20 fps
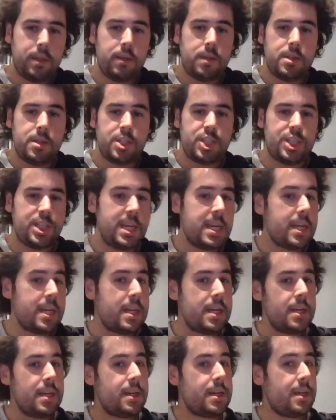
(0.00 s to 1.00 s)

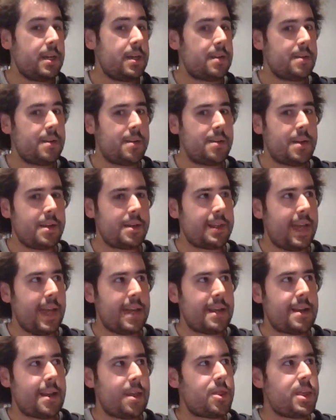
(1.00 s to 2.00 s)
She,
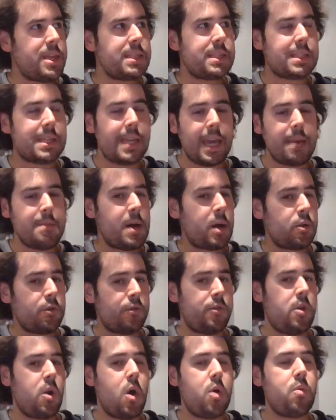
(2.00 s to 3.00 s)
again, this came out of
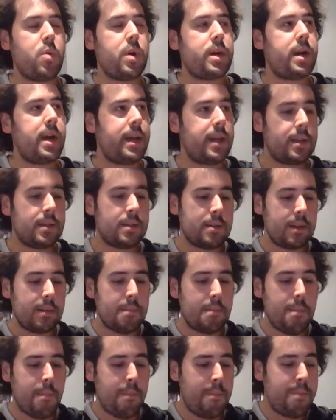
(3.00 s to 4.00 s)
nowhere and
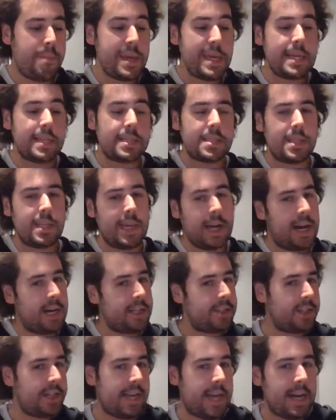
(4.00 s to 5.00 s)
beat the
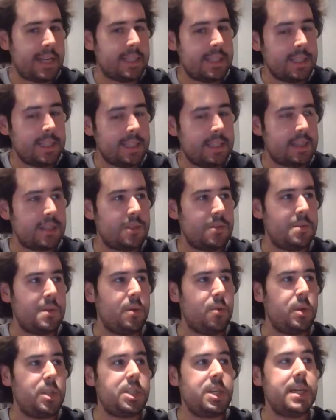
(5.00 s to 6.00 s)
other candidates to me,
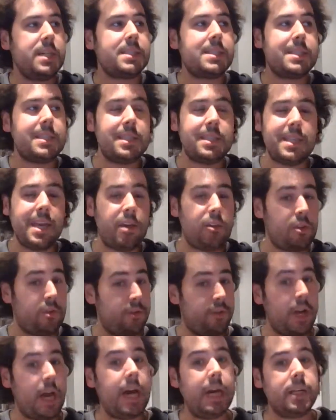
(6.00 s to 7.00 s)
which is the death
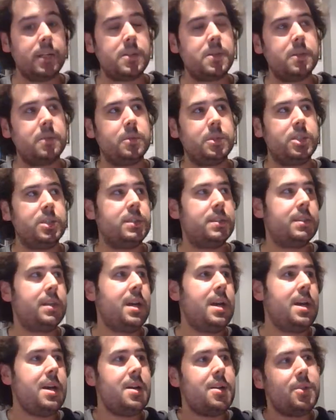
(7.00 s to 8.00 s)
of Kaito, which is
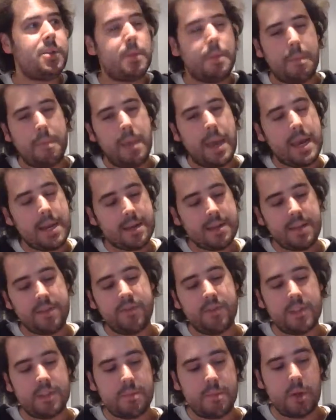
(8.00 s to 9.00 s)
the main
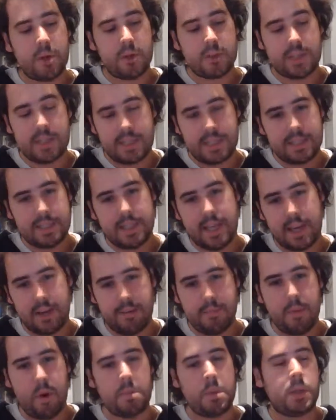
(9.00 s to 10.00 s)
difference because, as I said a
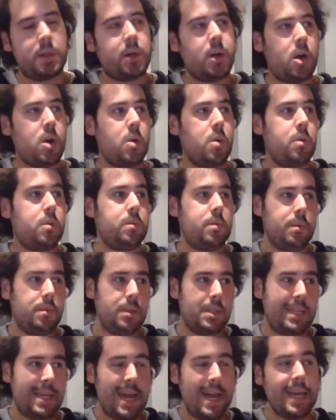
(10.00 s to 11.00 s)
moment ago,
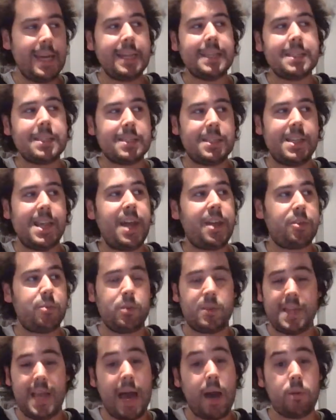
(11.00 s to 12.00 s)
Kaede's death
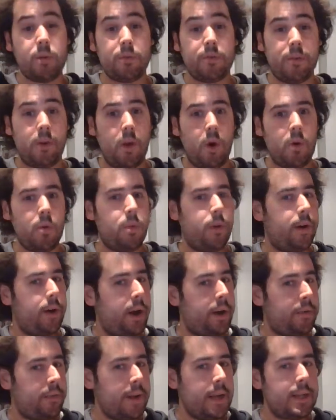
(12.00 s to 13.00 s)
was out of nowhere.
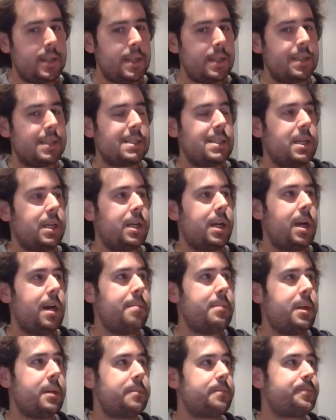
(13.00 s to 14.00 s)
I really didn't see it
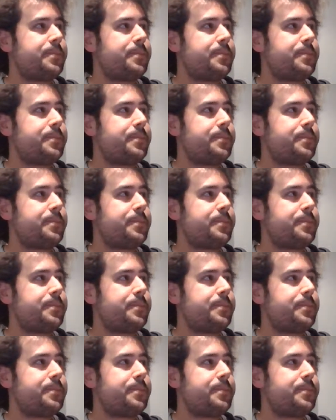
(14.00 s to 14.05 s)
coming.